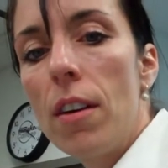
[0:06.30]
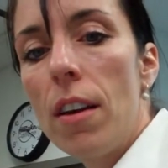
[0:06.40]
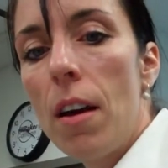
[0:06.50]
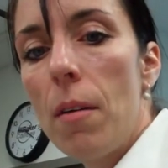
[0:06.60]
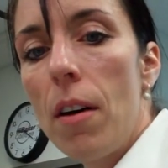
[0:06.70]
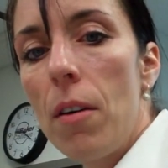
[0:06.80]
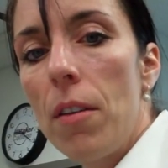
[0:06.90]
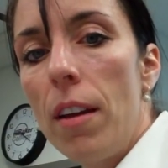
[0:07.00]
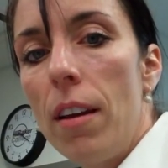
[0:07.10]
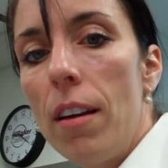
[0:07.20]
Yeah, I'll hold
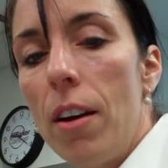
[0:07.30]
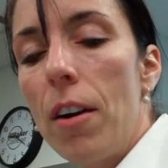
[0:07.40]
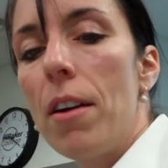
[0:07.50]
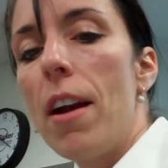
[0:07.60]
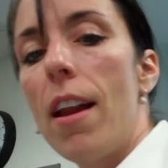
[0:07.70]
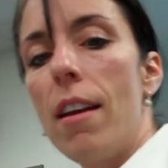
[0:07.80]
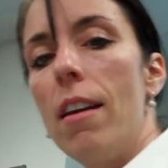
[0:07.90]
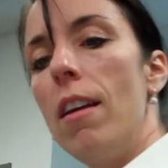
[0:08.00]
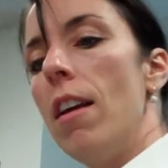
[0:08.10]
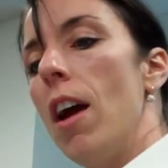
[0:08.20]
it. Okay, you got it.
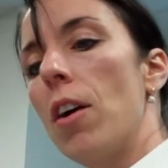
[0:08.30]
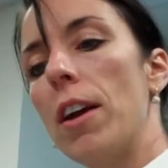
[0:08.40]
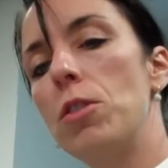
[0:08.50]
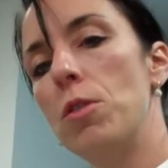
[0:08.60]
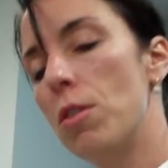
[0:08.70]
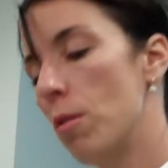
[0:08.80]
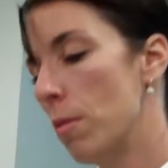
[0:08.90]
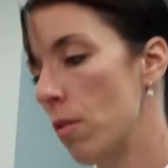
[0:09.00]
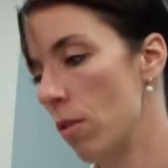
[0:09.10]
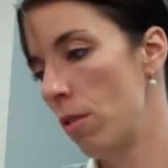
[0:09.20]
Okay, do your
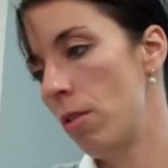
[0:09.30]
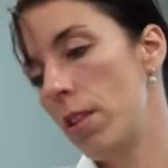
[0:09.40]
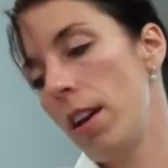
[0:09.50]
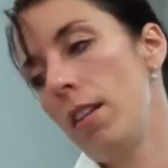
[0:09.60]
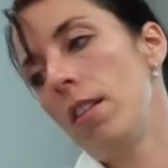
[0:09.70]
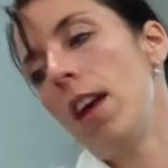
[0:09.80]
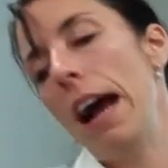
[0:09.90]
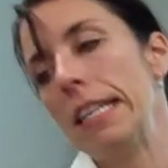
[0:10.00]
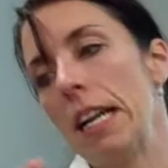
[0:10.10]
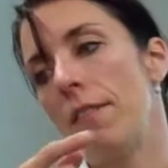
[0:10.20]
own, Gil.
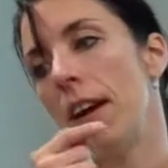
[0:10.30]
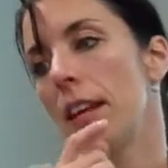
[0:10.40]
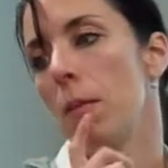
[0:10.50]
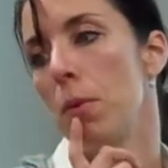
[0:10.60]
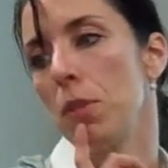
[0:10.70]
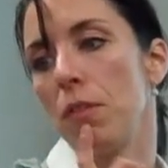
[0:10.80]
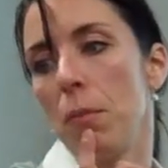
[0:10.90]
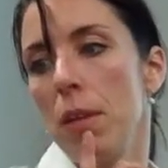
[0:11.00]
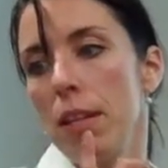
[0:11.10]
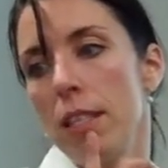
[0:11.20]
Identify the composer
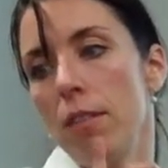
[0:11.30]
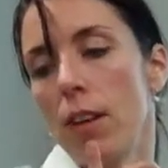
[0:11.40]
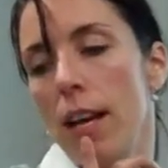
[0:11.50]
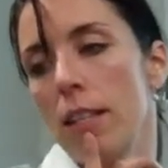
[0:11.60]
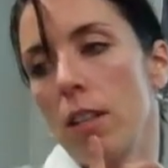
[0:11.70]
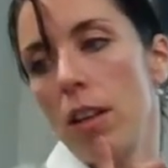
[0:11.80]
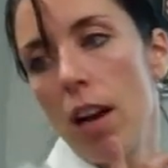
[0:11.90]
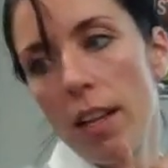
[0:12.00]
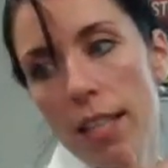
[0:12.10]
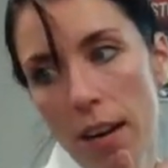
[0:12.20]
from a list of
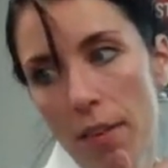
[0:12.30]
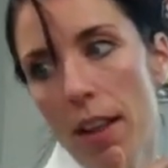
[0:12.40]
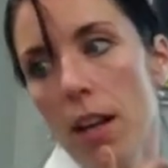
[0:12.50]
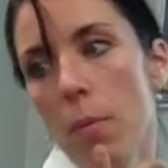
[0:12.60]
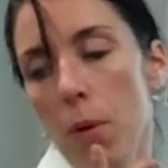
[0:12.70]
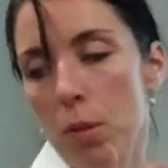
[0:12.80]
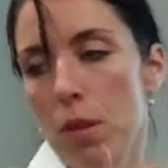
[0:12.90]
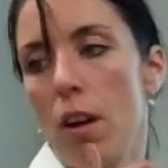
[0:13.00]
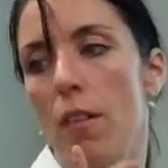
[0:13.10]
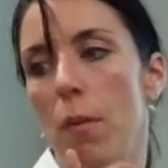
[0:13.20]
Identify the
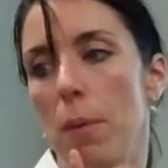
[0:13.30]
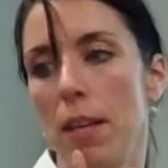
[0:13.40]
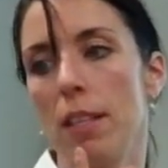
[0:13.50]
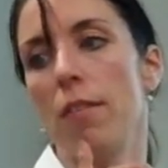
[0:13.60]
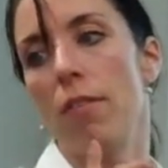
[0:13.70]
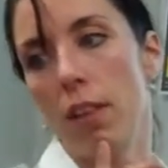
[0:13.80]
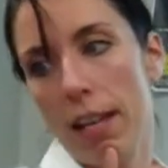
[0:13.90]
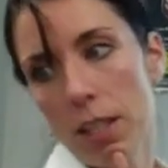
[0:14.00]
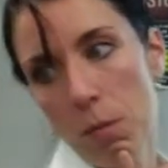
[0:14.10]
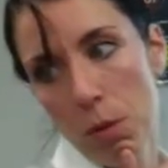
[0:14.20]
composer of a piece of
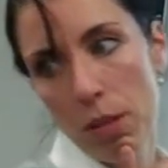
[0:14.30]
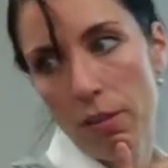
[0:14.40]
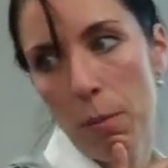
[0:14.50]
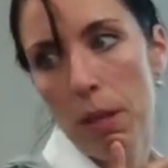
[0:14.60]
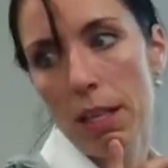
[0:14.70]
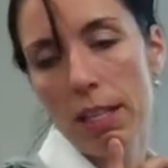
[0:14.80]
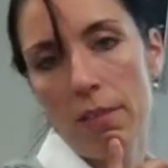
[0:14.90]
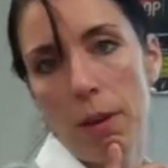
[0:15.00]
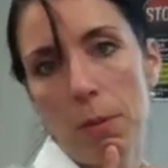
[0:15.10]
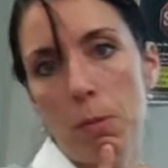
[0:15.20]
classical music from a list of
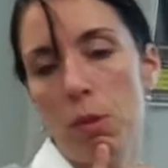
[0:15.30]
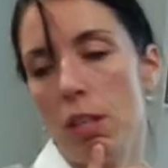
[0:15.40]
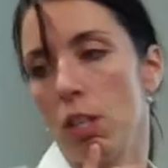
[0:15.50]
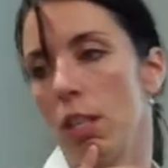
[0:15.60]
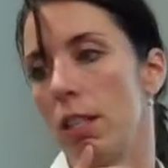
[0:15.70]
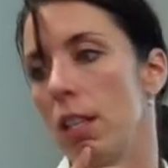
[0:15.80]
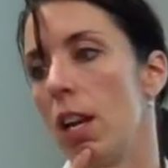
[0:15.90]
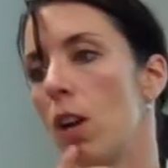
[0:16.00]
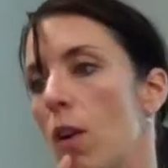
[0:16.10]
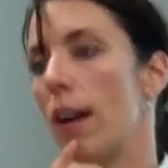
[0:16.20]
famous musicians.
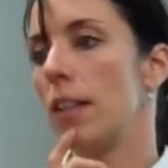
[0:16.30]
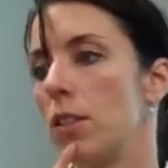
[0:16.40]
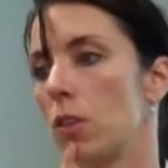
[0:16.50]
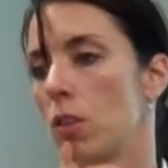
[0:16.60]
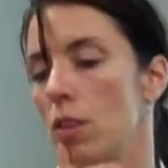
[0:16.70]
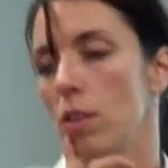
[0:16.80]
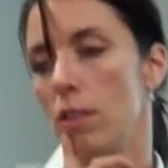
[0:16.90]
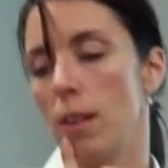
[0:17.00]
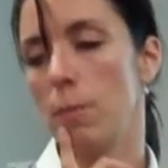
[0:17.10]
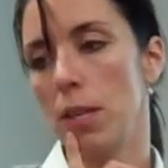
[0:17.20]
Go ahead and circle
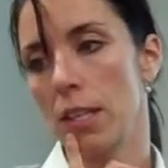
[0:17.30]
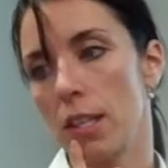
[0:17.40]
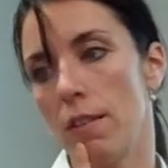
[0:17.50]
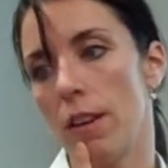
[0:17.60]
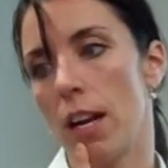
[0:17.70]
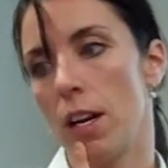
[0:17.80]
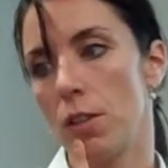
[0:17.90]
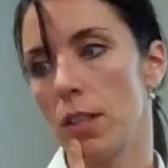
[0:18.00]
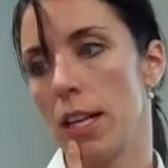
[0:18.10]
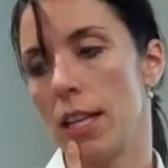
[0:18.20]
the objective and
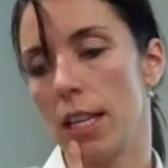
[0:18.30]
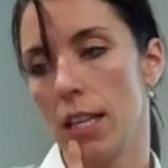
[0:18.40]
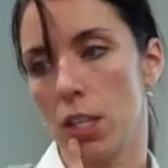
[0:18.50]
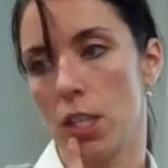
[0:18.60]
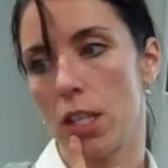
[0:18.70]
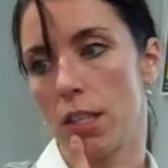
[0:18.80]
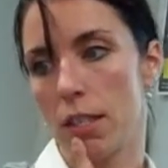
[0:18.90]
underline the conditions.